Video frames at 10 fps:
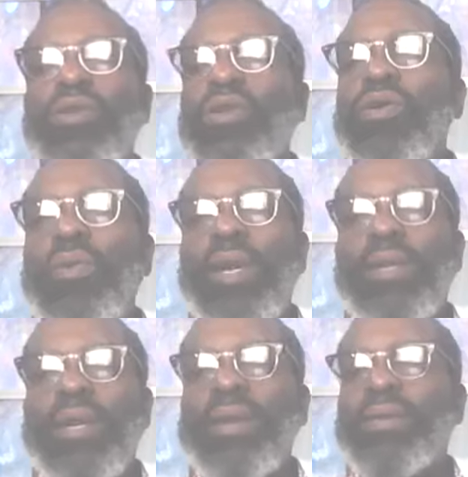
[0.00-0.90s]
knowing
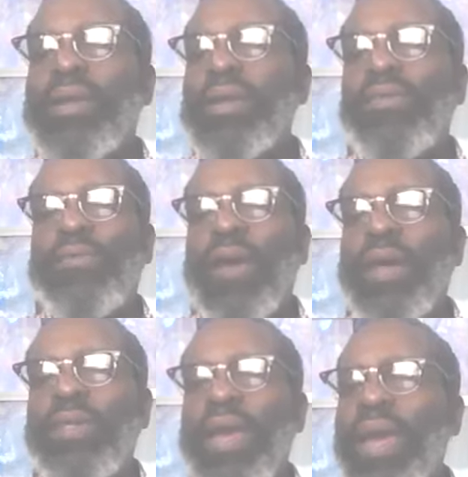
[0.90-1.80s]
that his
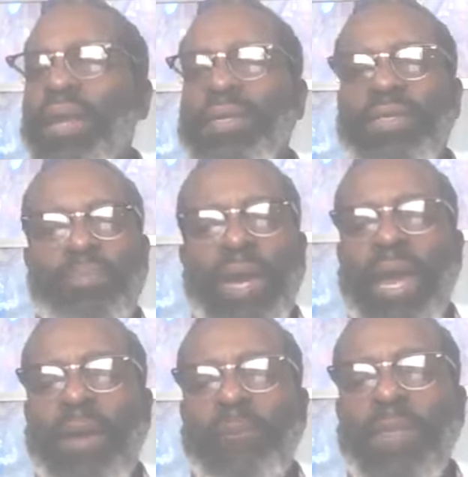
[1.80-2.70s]
father had his
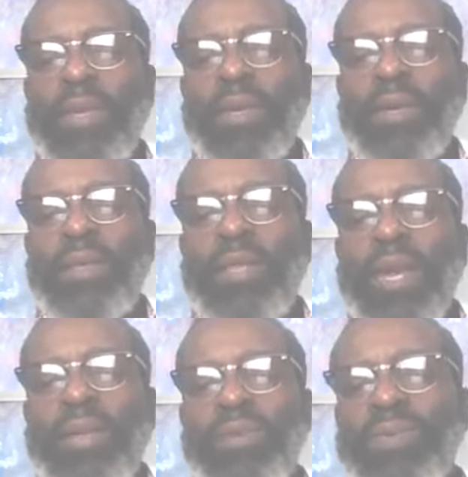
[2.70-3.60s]
back,
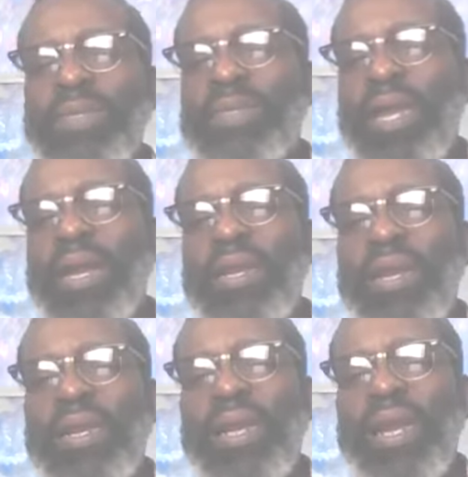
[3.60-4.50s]
that there was not,
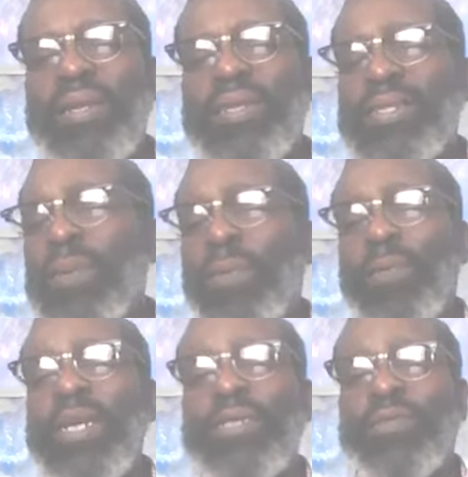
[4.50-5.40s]
and, and the
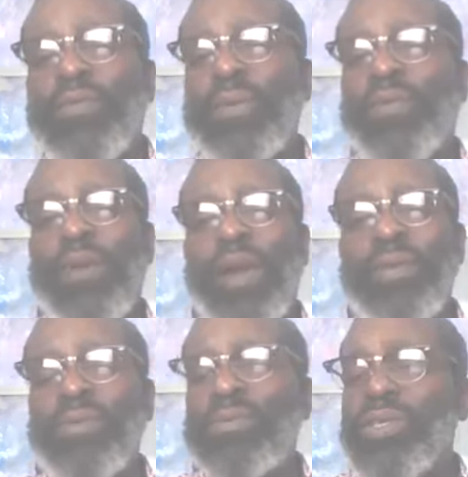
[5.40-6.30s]
separation from the father
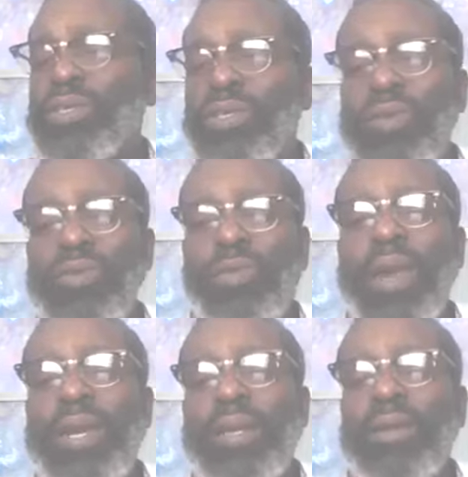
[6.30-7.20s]
was so
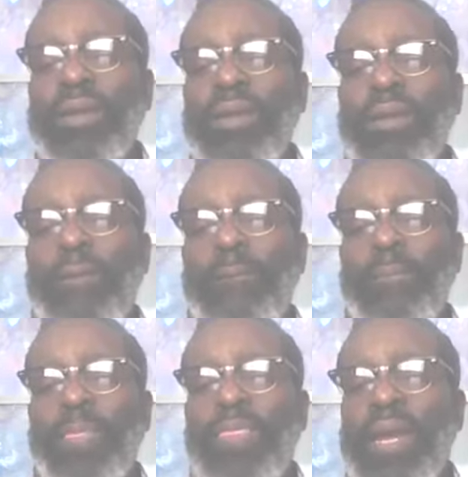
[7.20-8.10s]
great
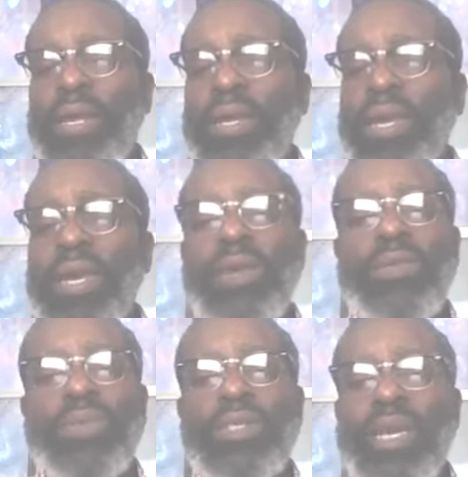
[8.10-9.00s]
that he
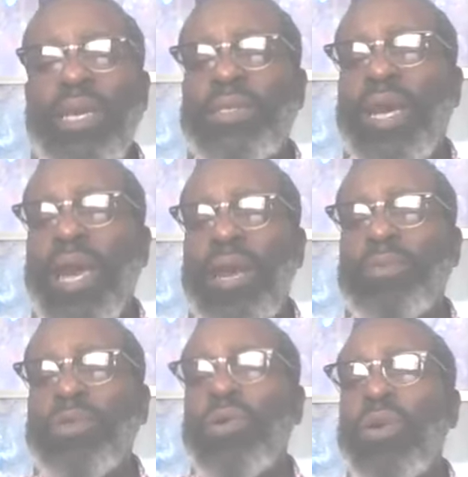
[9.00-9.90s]
would take time
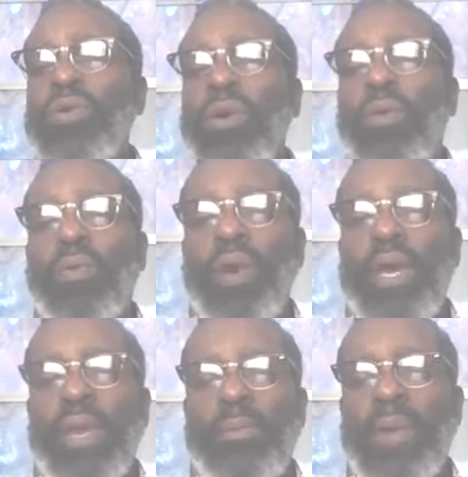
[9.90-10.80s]
to go
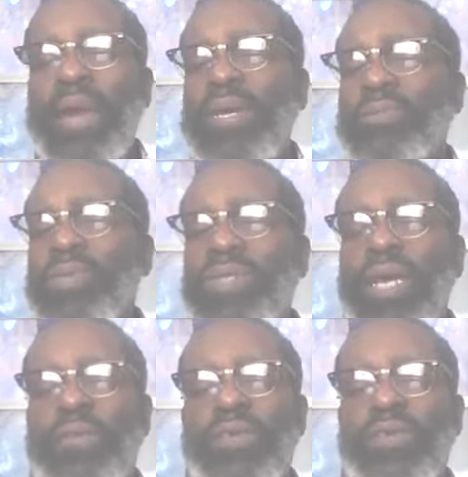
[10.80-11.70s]
away by
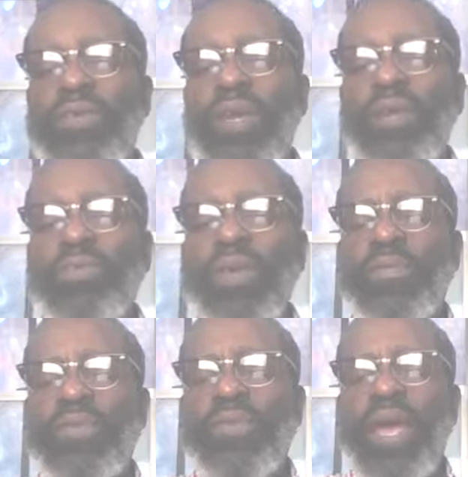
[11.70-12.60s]
himself, to set himself
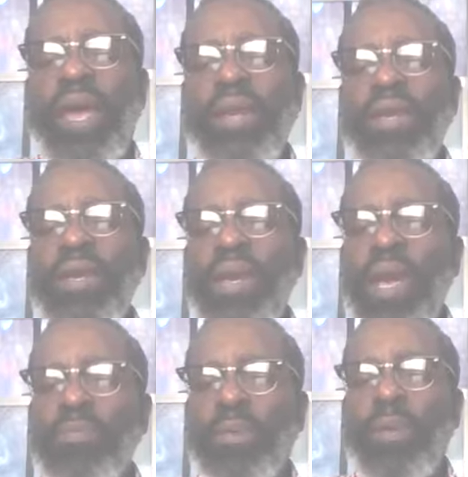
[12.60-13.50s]
aside
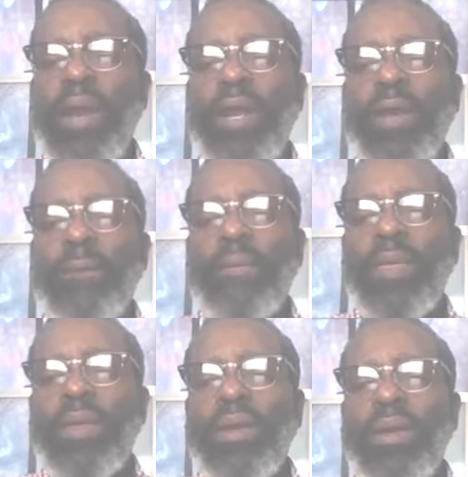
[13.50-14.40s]
and pray.
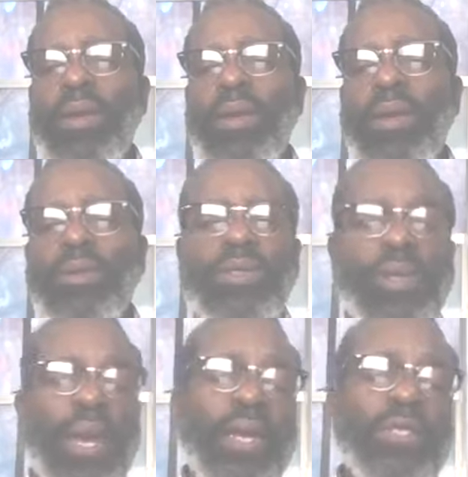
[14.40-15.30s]
So
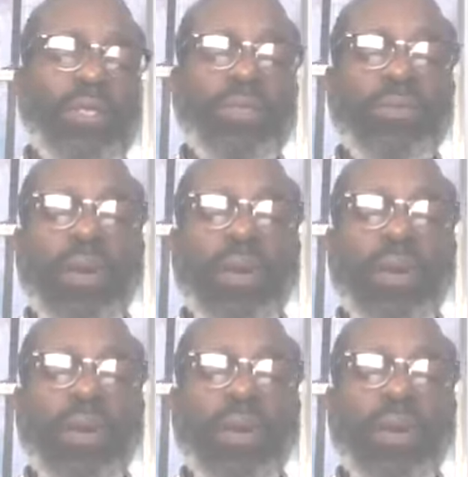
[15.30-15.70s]
I ask you, my